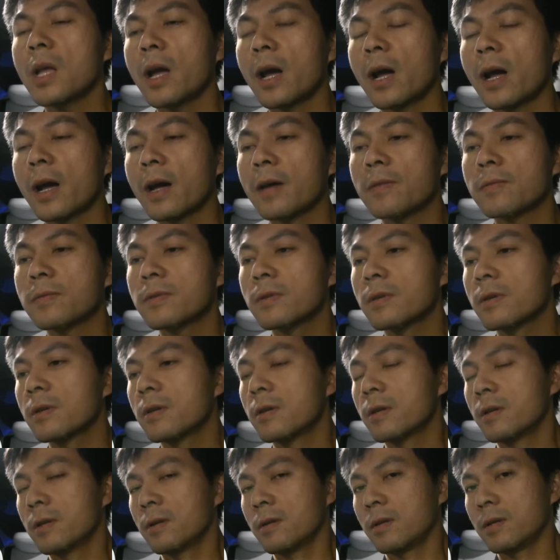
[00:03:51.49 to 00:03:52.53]
and
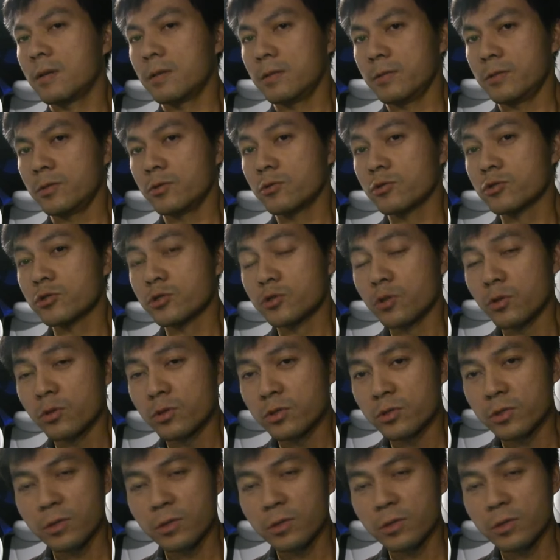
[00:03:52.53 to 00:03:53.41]
you should